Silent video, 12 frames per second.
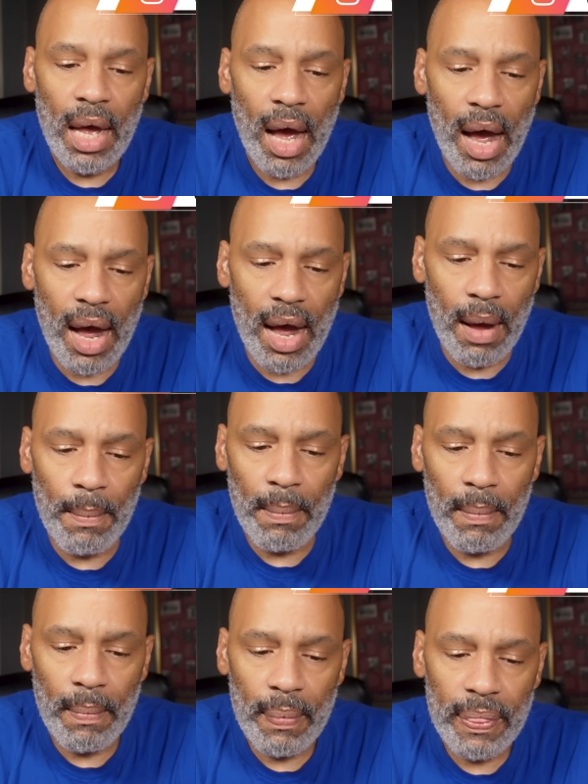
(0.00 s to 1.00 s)

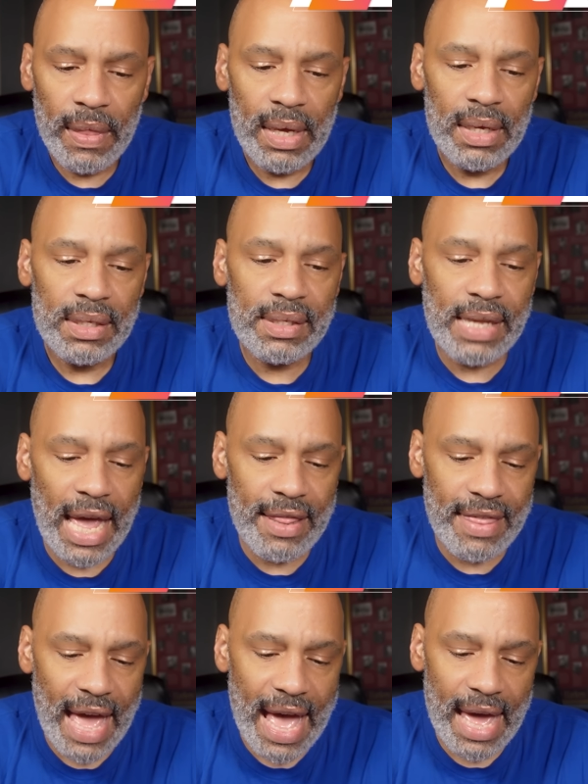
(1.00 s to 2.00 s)
um, said
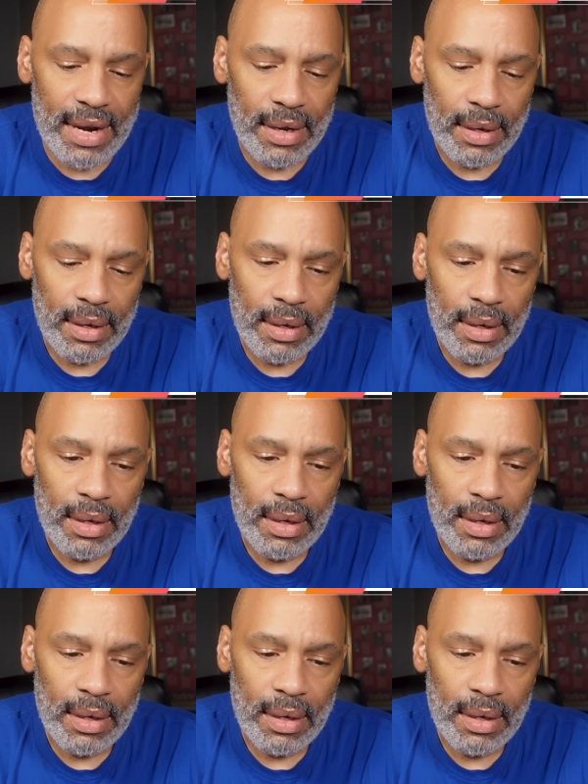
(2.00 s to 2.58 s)
that